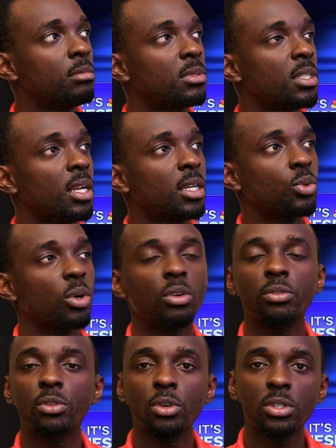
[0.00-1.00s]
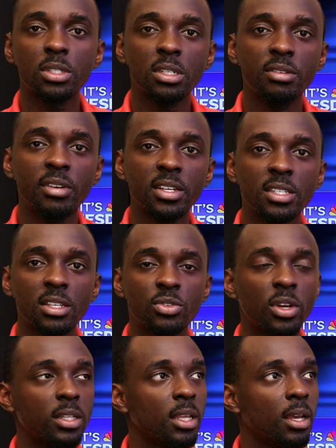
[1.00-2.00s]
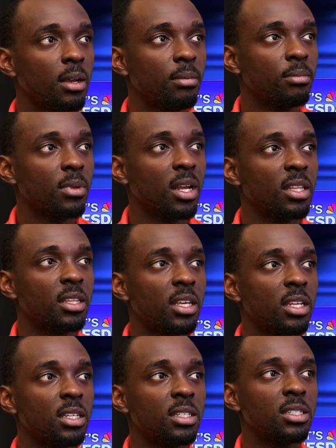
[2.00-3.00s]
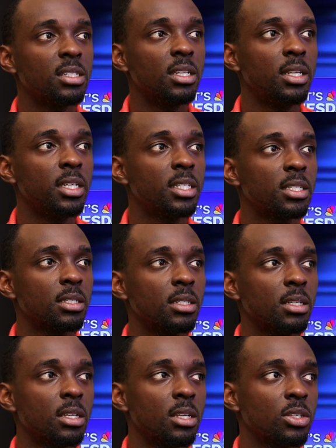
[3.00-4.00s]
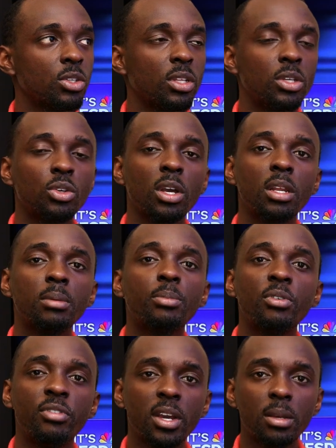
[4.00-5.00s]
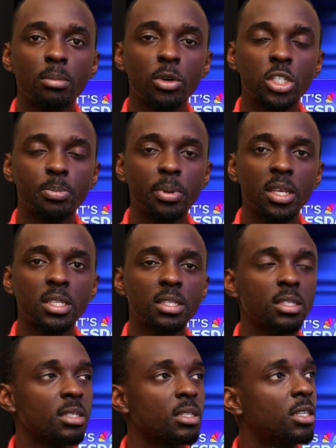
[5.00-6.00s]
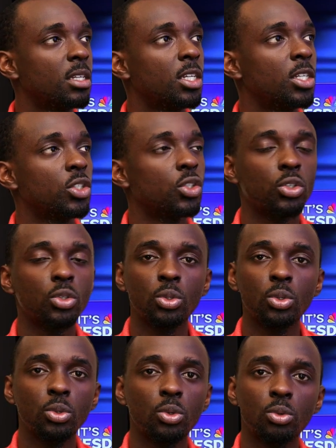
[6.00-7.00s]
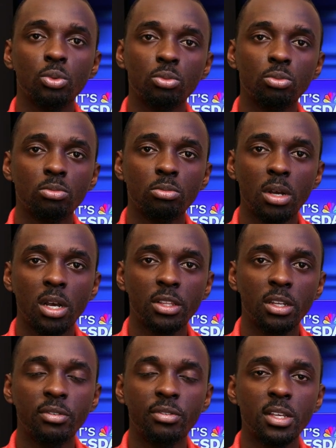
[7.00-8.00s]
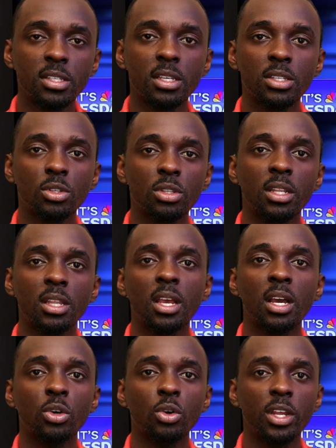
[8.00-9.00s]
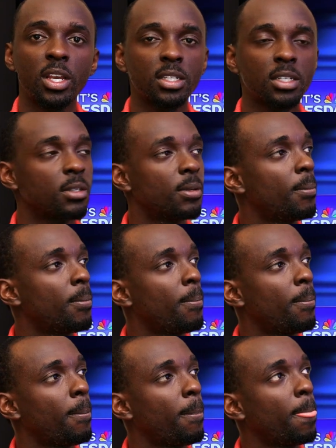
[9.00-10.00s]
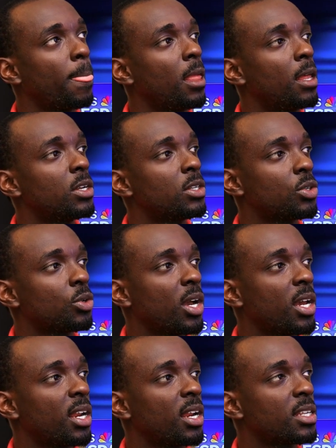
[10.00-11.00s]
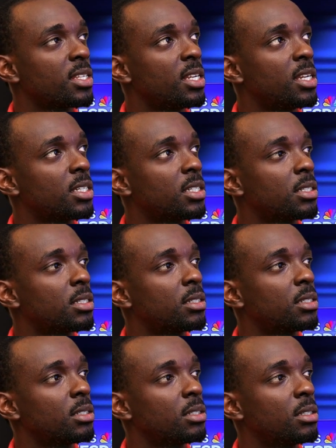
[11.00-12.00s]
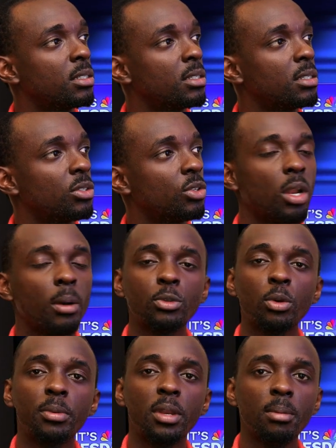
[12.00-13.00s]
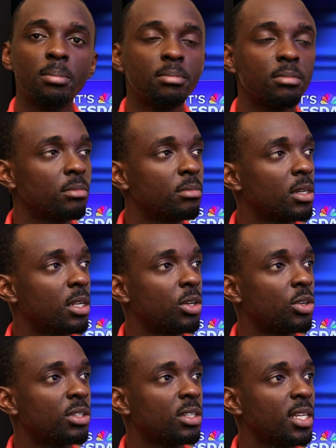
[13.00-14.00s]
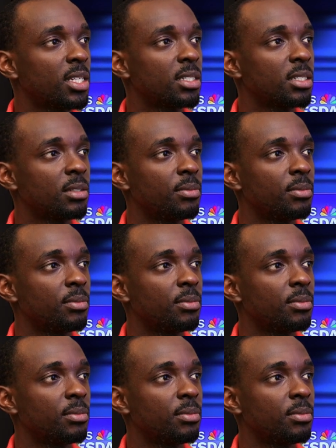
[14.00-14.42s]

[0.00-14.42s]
select one of those devices right there and then delete, so that you can provide more space to other devices so that they can connect. So go ahead and select your laptop name, click on that,